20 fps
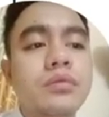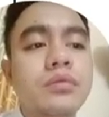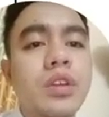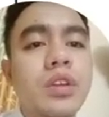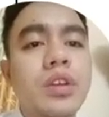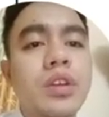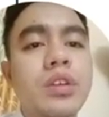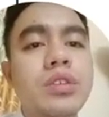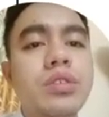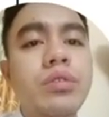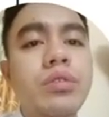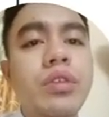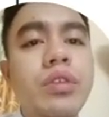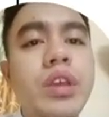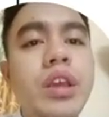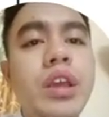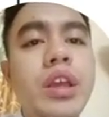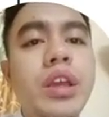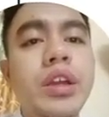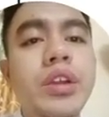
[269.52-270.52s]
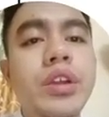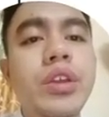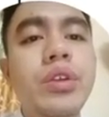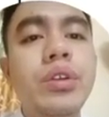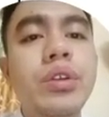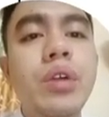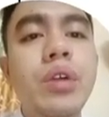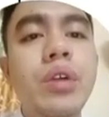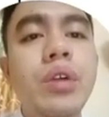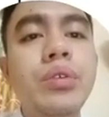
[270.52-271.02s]
So here, you're
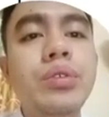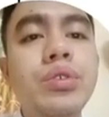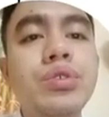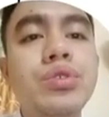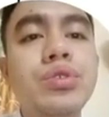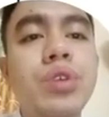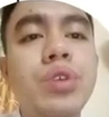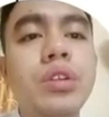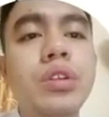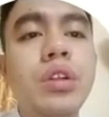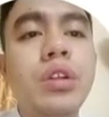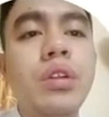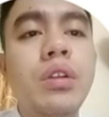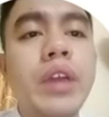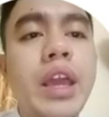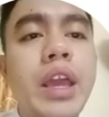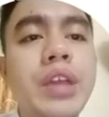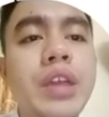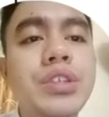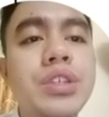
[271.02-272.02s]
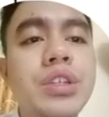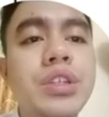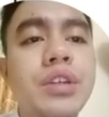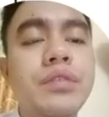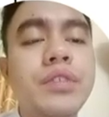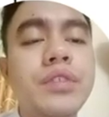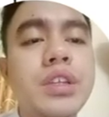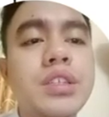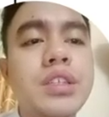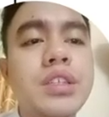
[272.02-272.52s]
going to draw the location
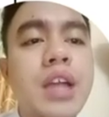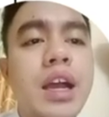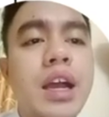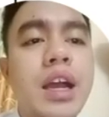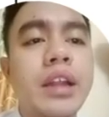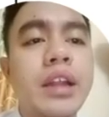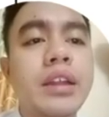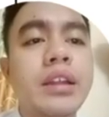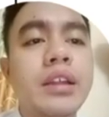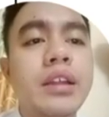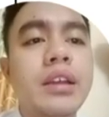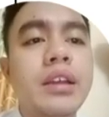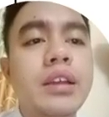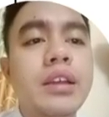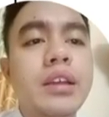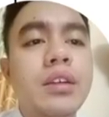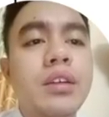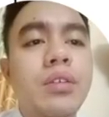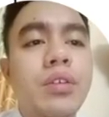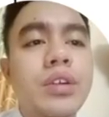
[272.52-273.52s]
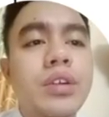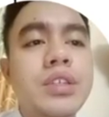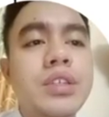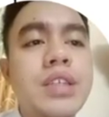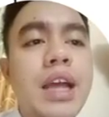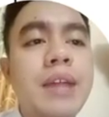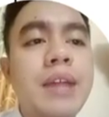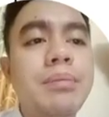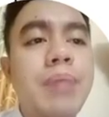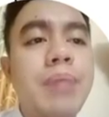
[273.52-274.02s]
of the sun or
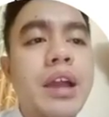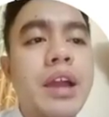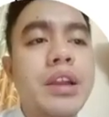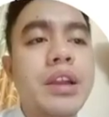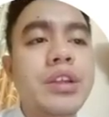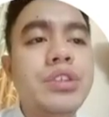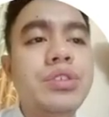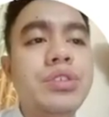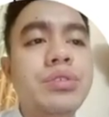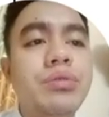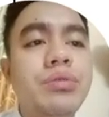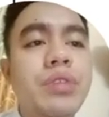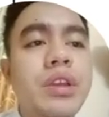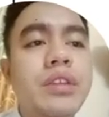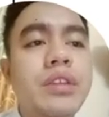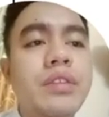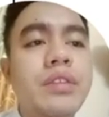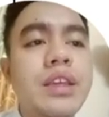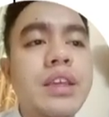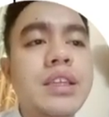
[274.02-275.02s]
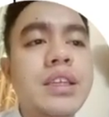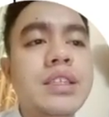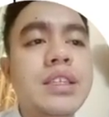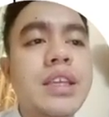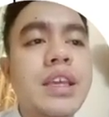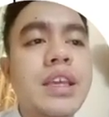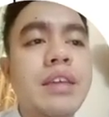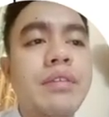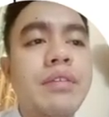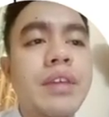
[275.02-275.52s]
sun pattern during these
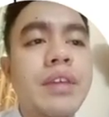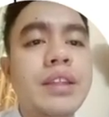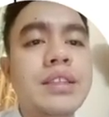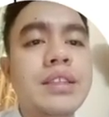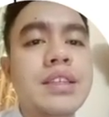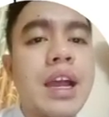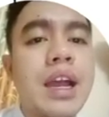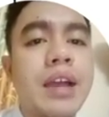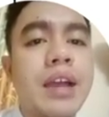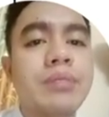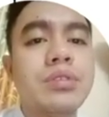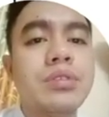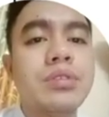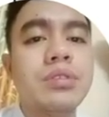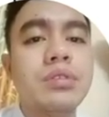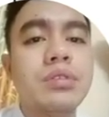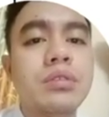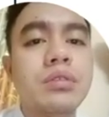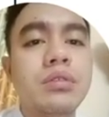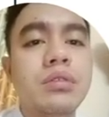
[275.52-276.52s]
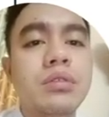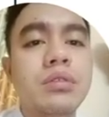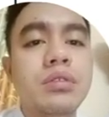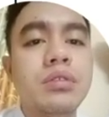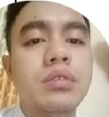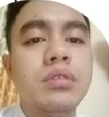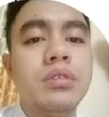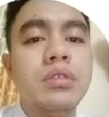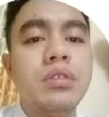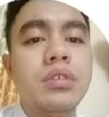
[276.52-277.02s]
given times.
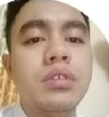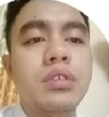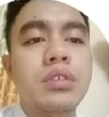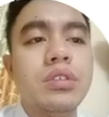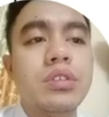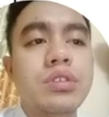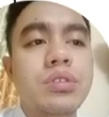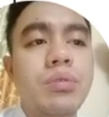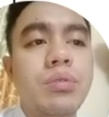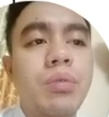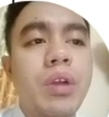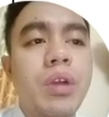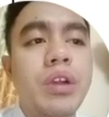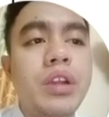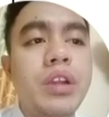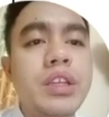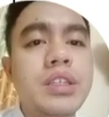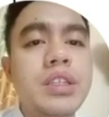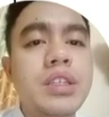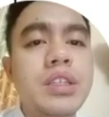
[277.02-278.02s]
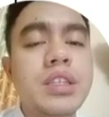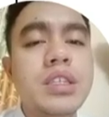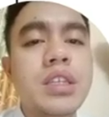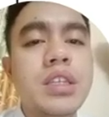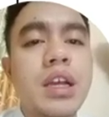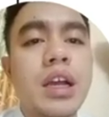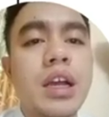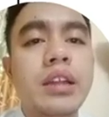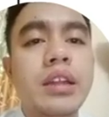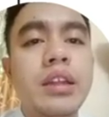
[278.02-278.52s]
So where is the
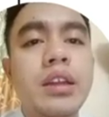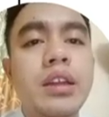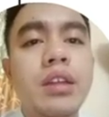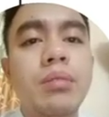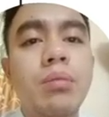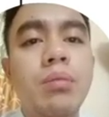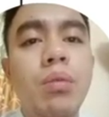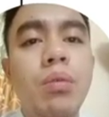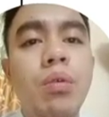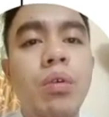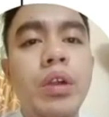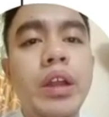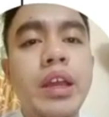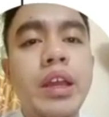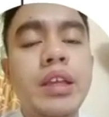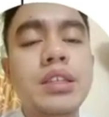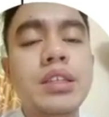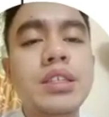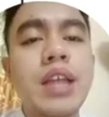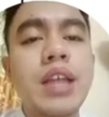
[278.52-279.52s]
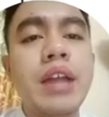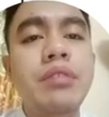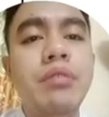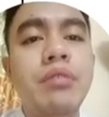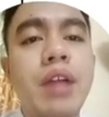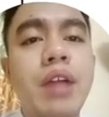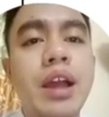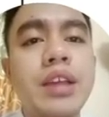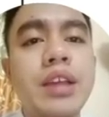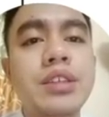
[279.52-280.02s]
sun? In the morning,
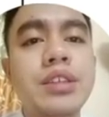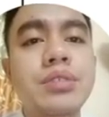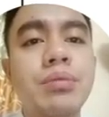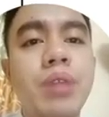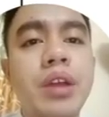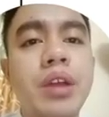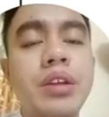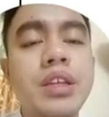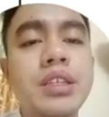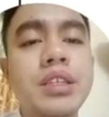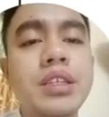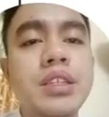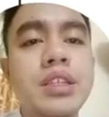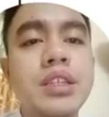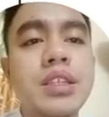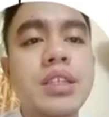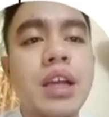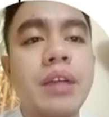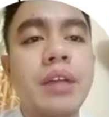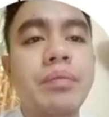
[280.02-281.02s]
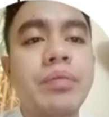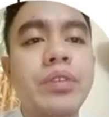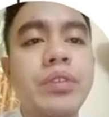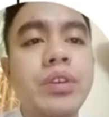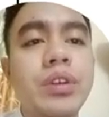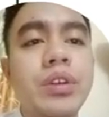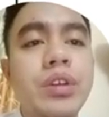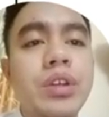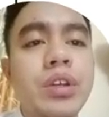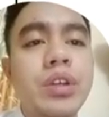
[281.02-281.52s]
sunrise, where is the sun?
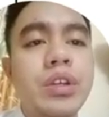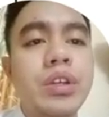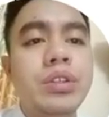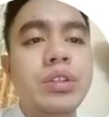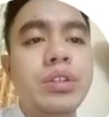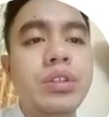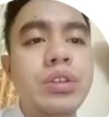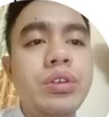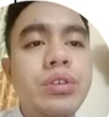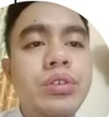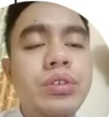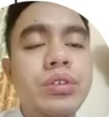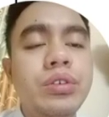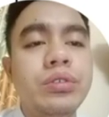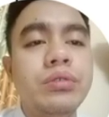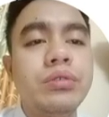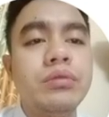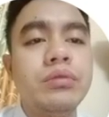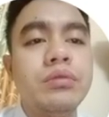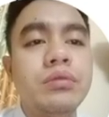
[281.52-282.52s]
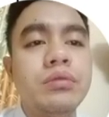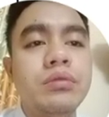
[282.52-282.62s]
Noon,